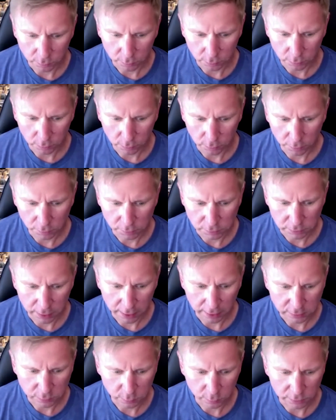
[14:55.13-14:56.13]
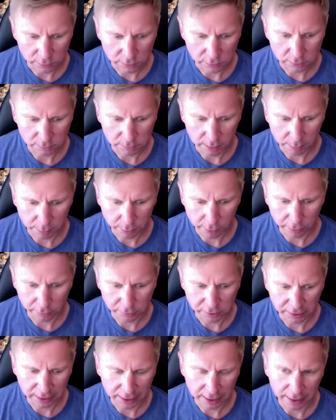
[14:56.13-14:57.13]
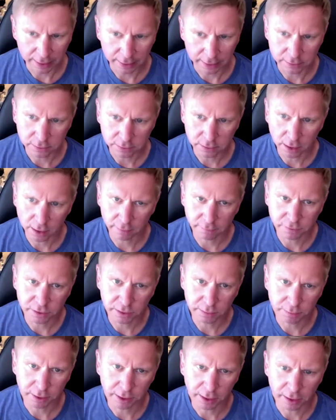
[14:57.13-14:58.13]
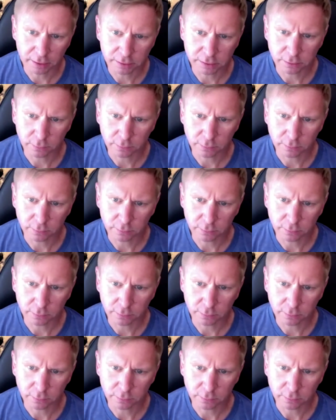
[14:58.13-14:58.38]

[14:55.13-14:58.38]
you discussed was just some of the pros and cons of GPS.